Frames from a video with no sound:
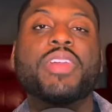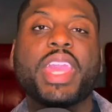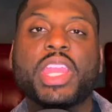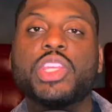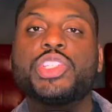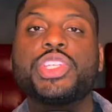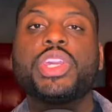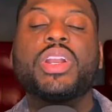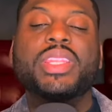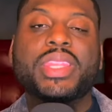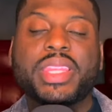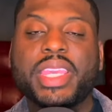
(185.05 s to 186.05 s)
energy
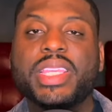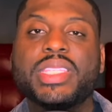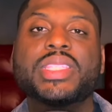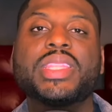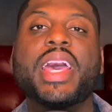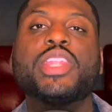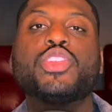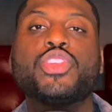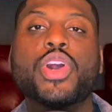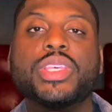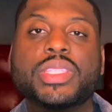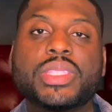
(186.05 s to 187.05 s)
on things that
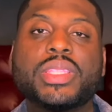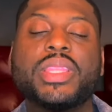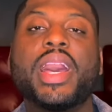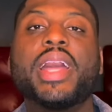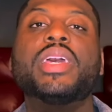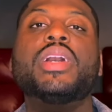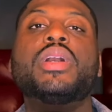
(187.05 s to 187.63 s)
does not